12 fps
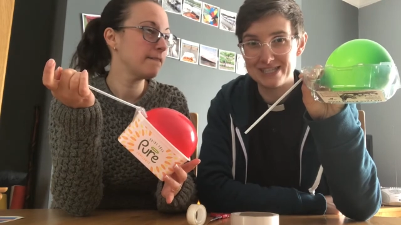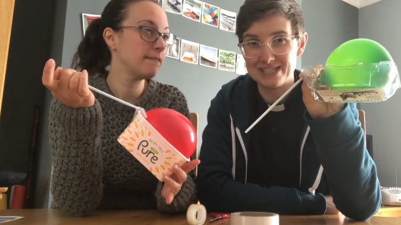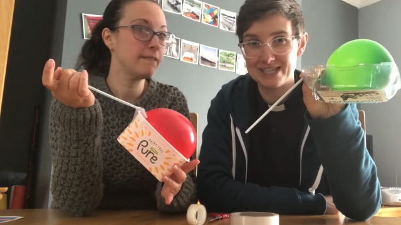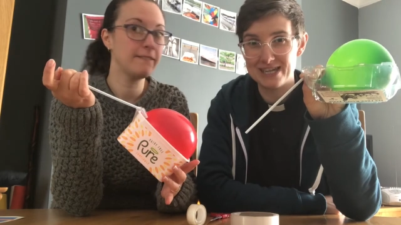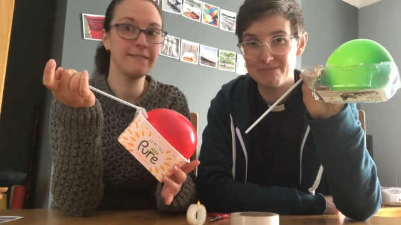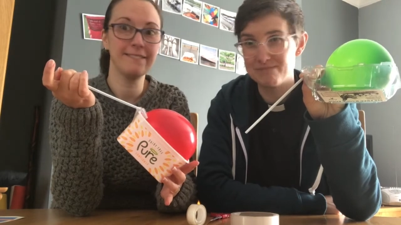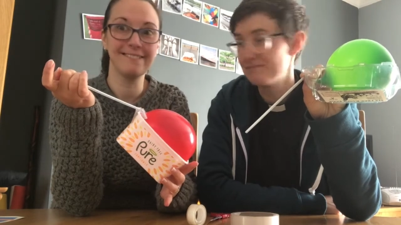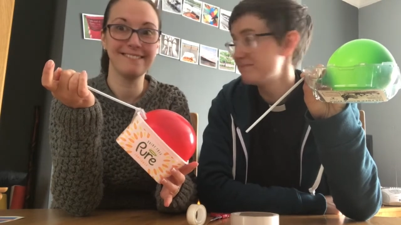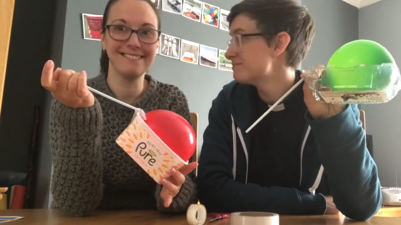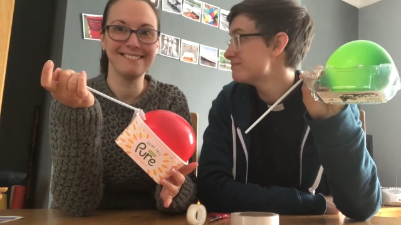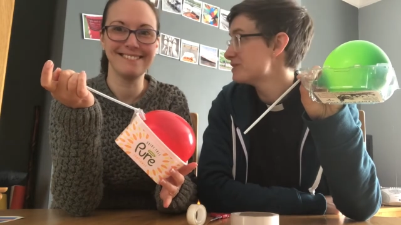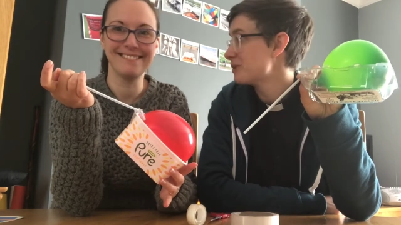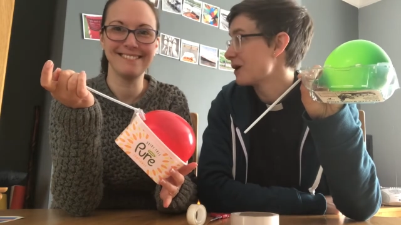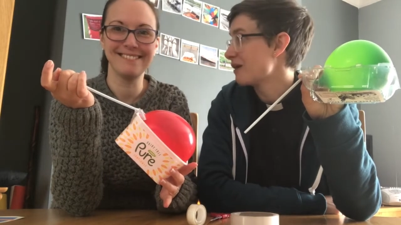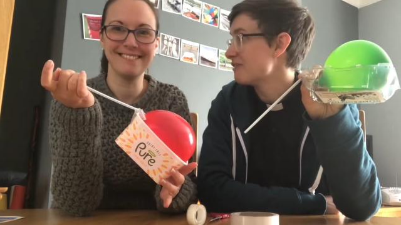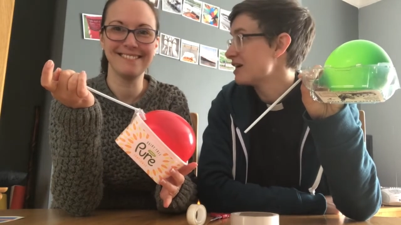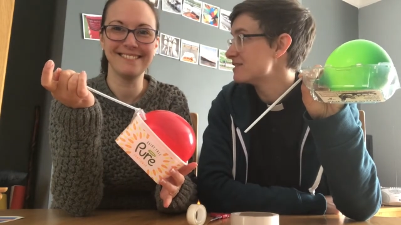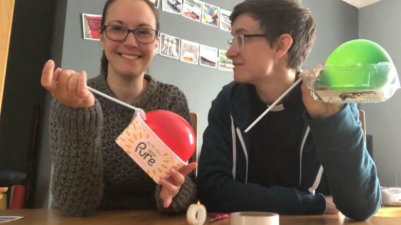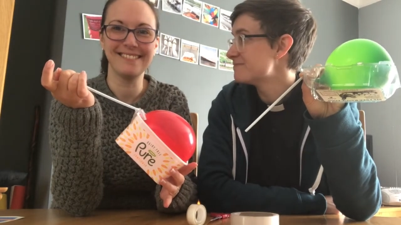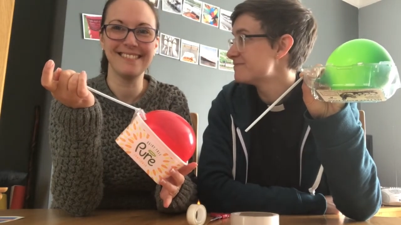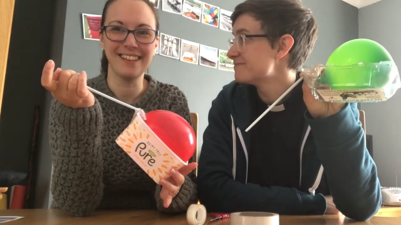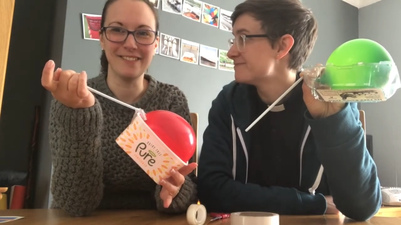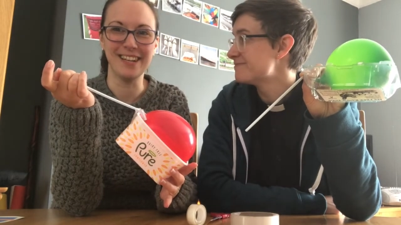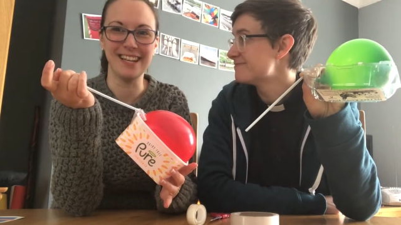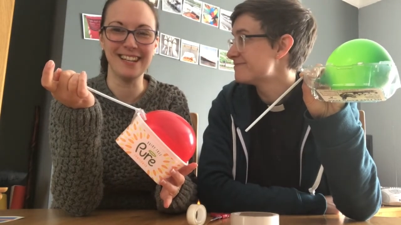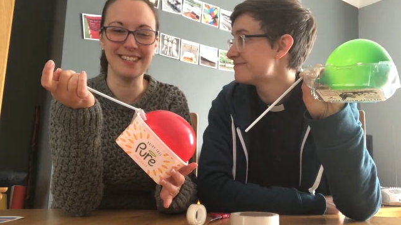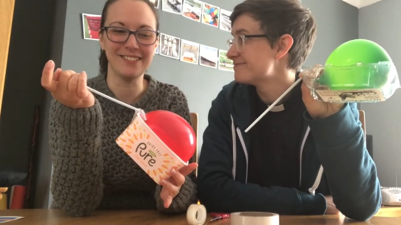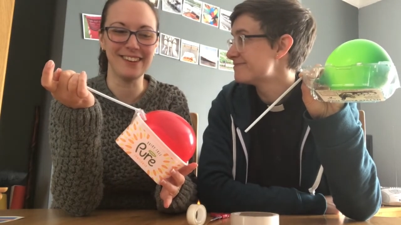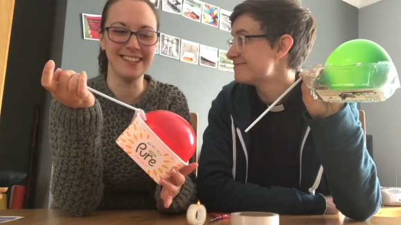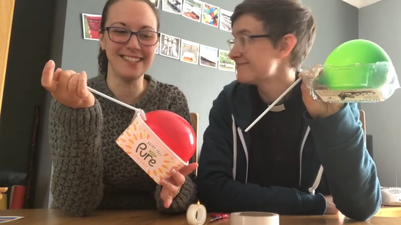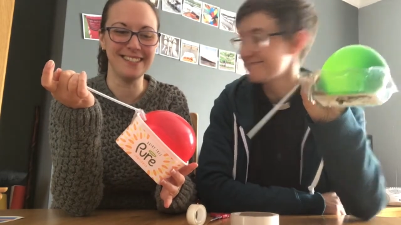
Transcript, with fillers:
Speaker 1: team. Shall we go and race?
Speaker 2: Well, let's race.